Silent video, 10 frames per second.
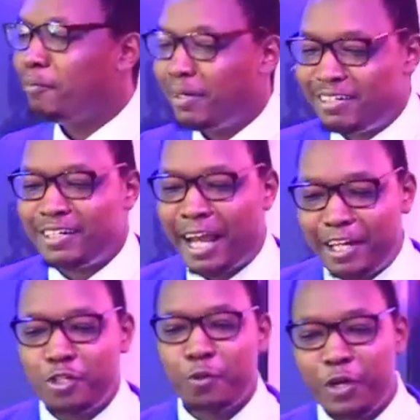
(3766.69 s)
but
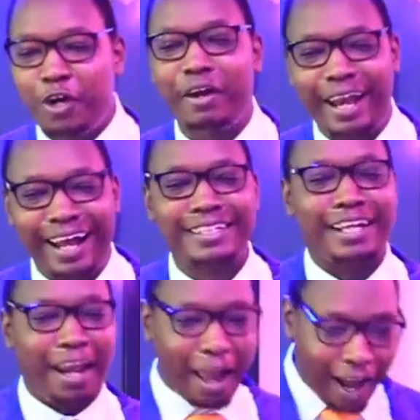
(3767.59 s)
rarely do we
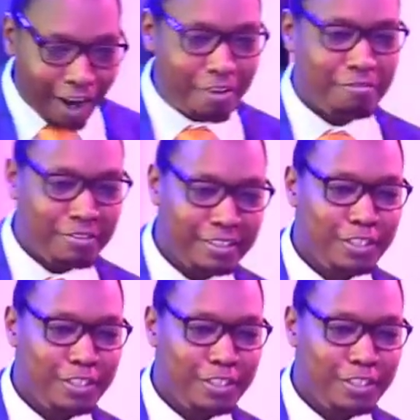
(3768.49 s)
connect love